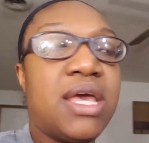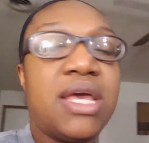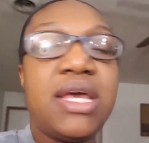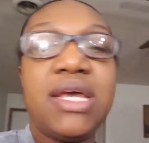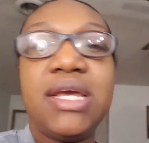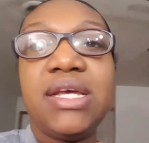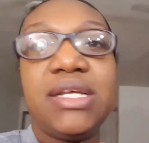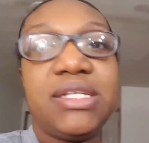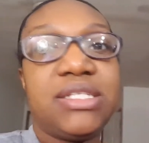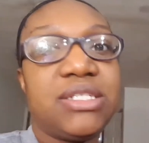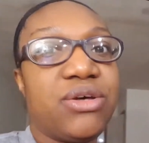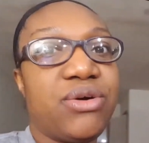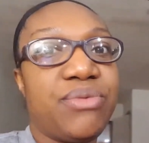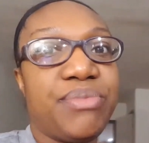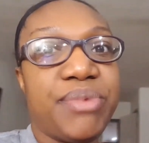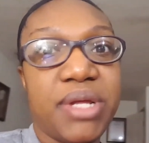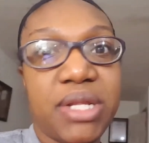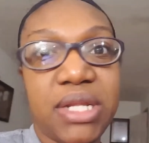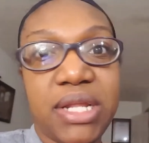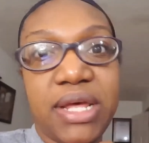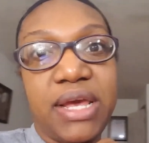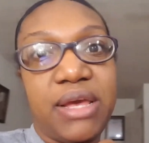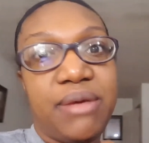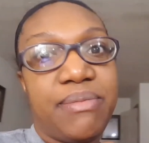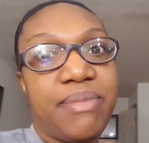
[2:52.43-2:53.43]
It's going to be a
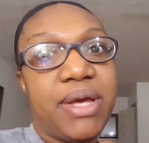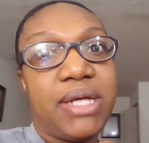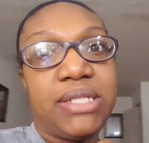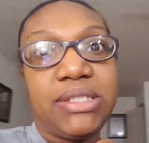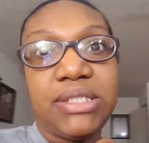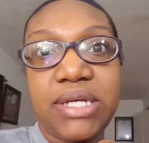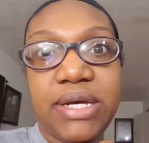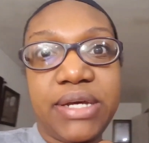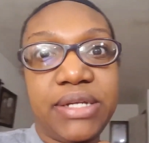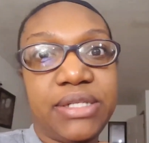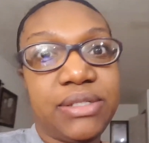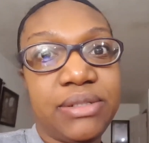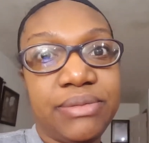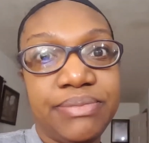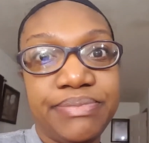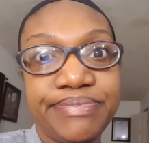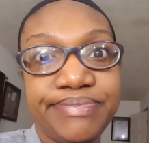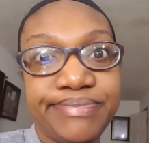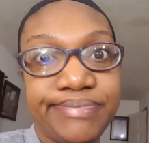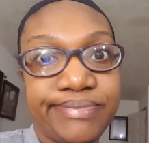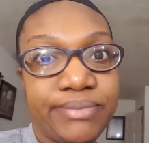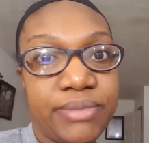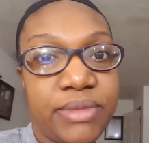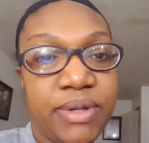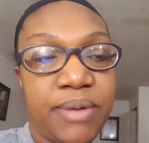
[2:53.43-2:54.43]
laid back day.
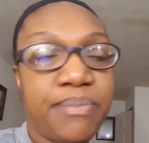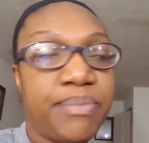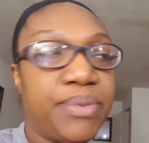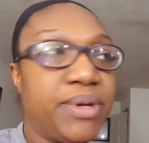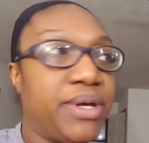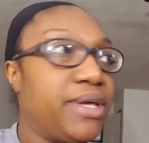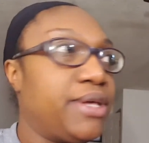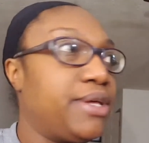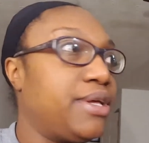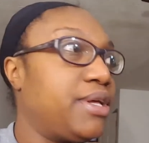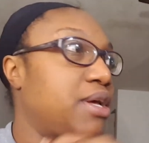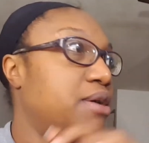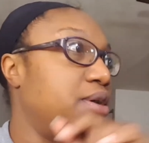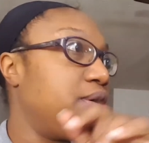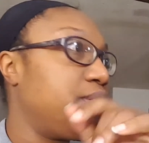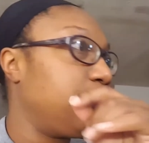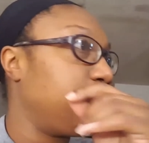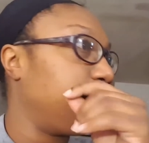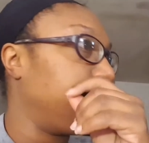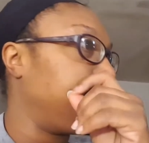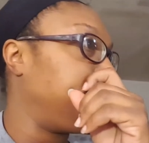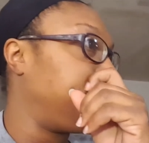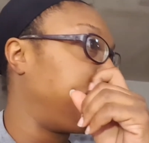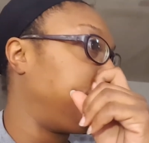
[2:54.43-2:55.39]
But we'll